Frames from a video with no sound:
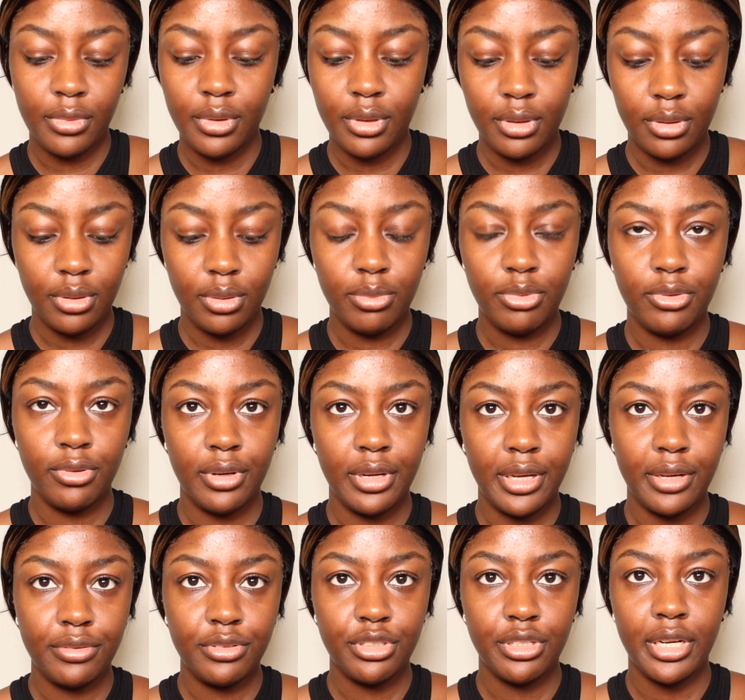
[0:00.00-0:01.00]
Hopefully
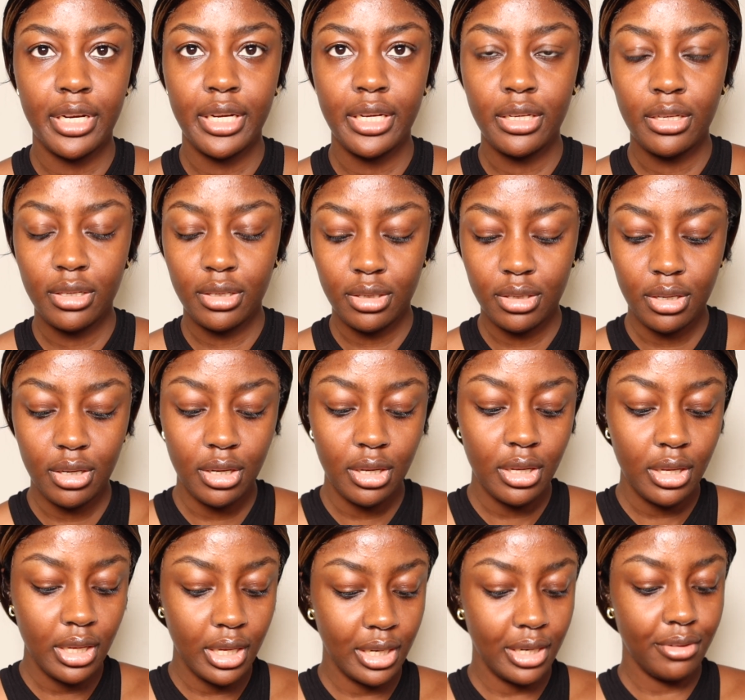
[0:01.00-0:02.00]
I've tried,
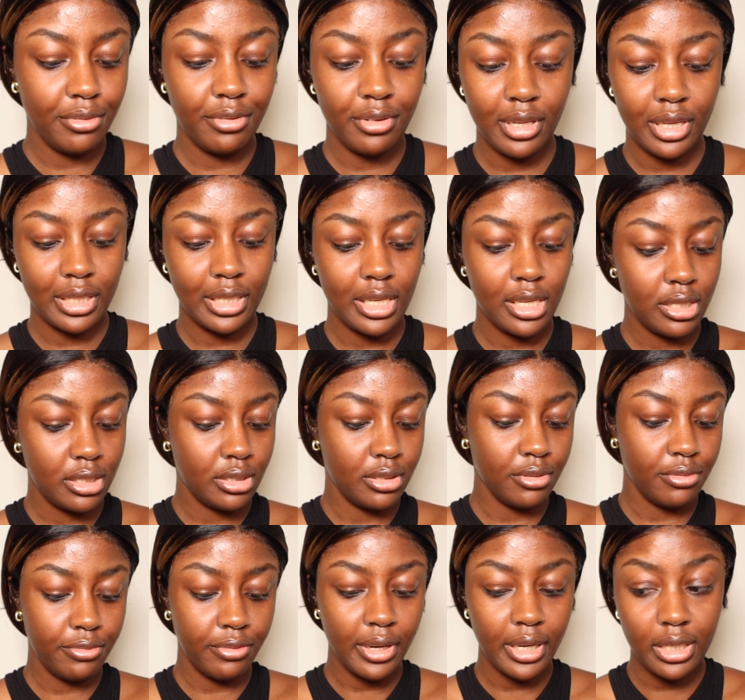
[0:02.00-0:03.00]
and I feel like that's
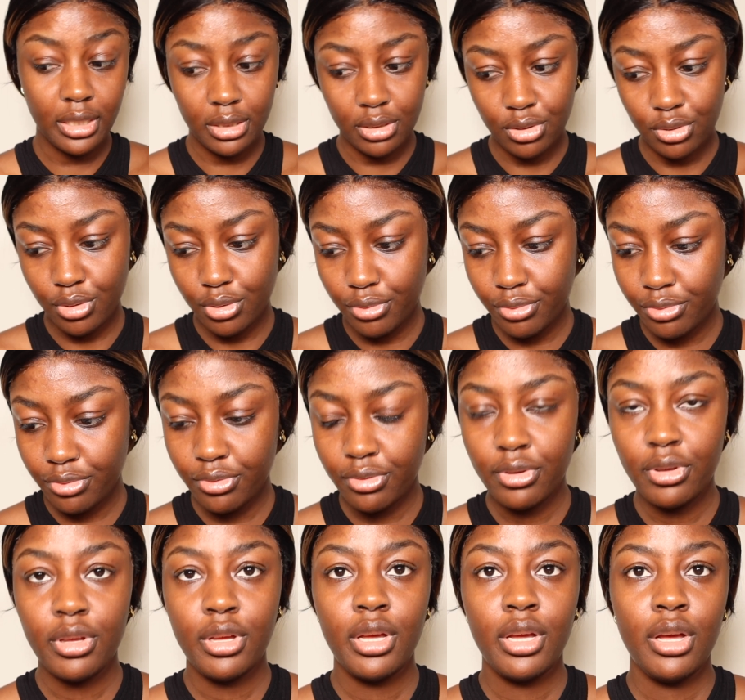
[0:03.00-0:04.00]
defined enough.
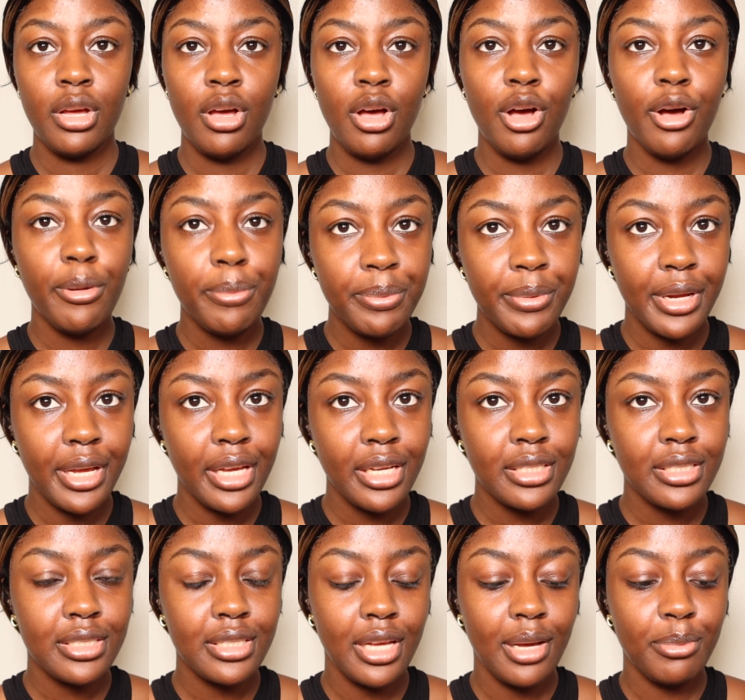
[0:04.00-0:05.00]
Up
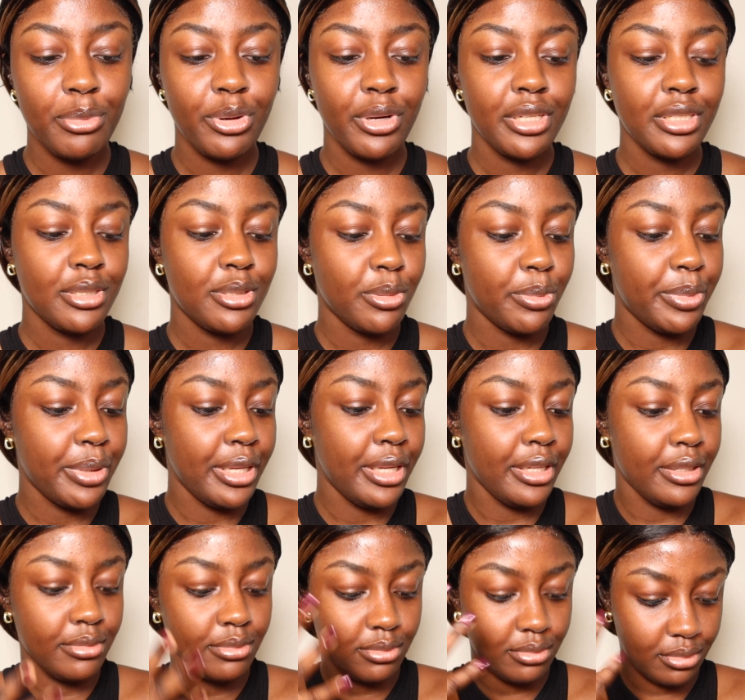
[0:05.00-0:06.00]
next, I'm going to
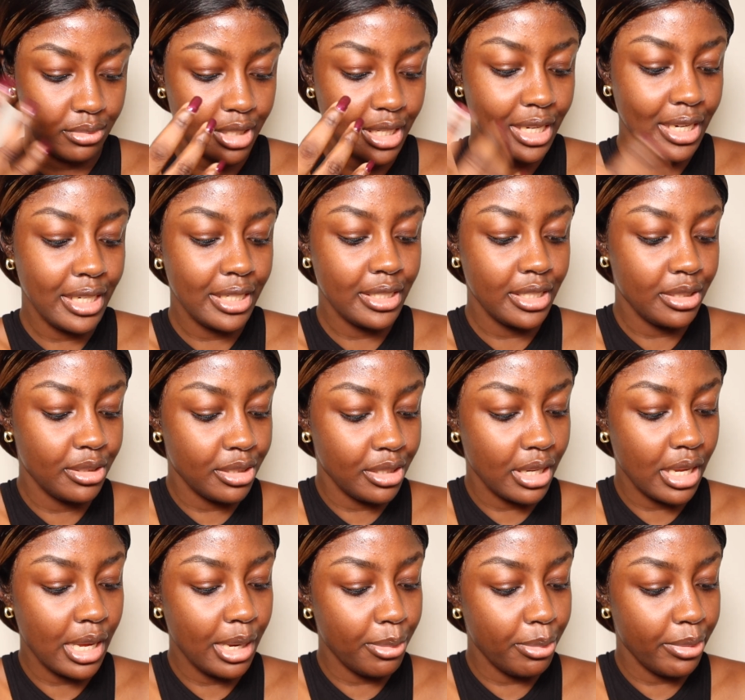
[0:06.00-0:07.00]
be cleaning the
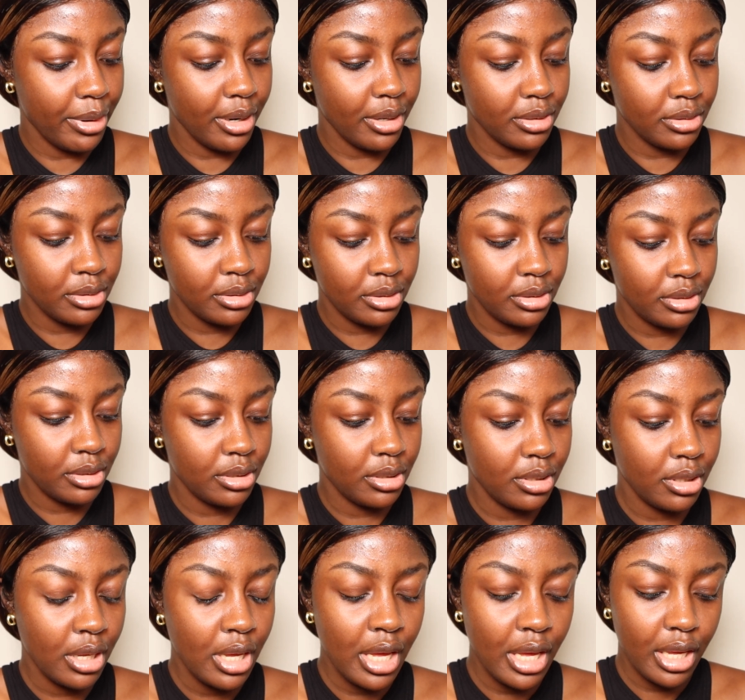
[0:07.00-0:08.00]
eyebrows.
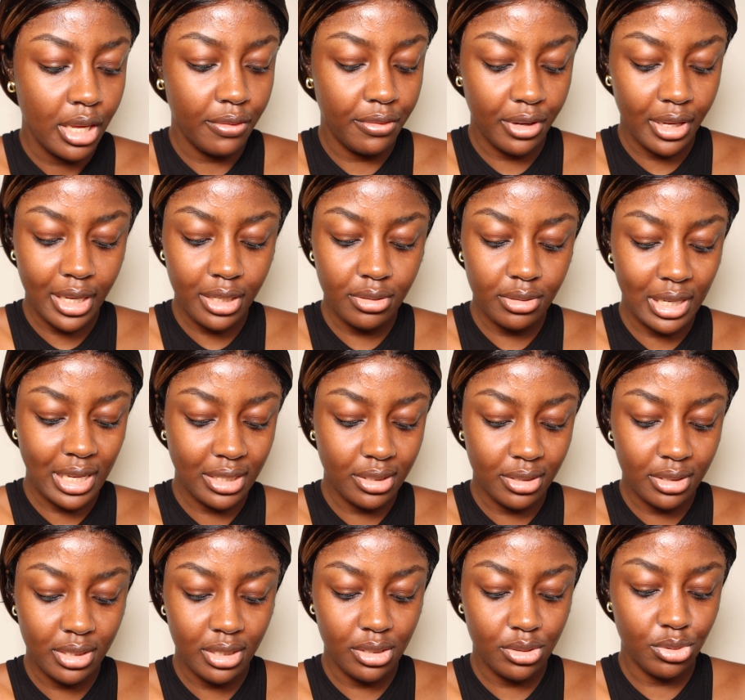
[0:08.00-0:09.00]
If you guys would like to
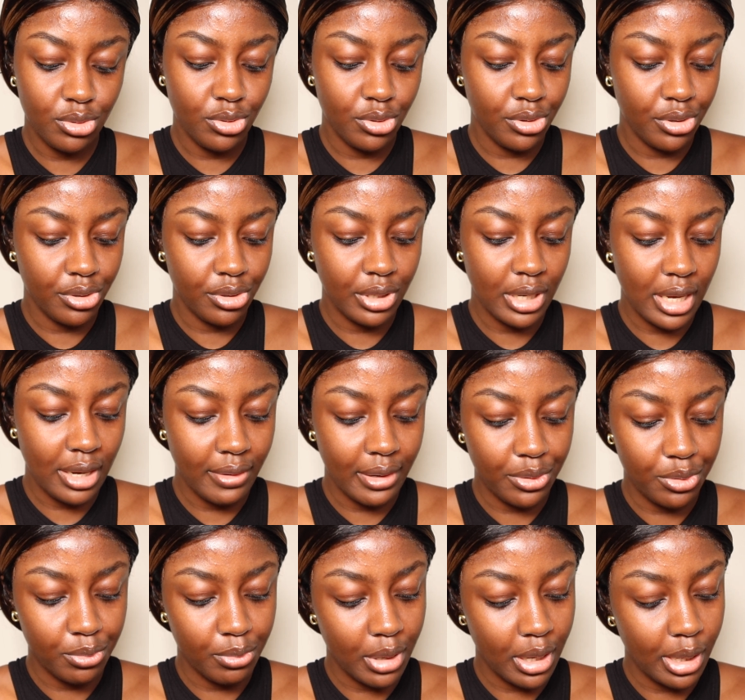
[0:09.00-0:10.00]
see a tutorial on how I
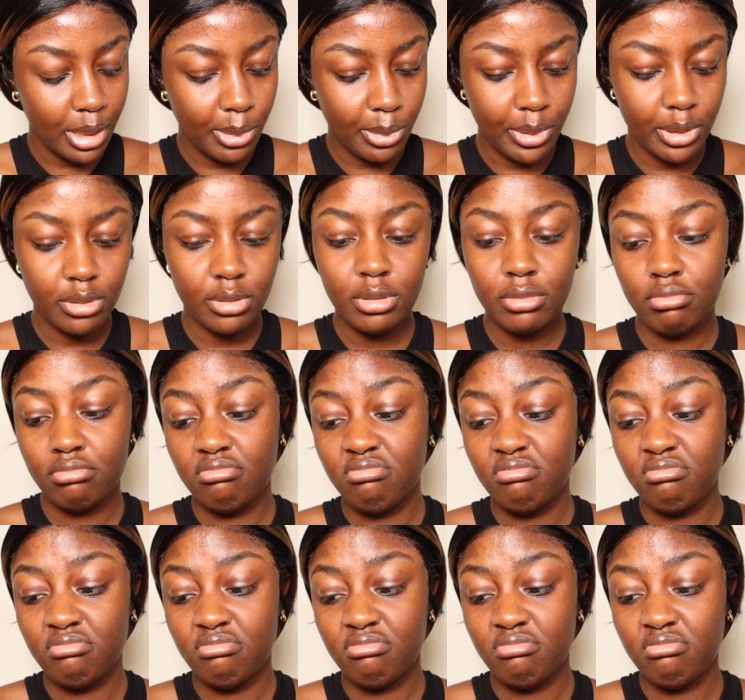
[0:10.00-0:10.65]
do my eyebrows,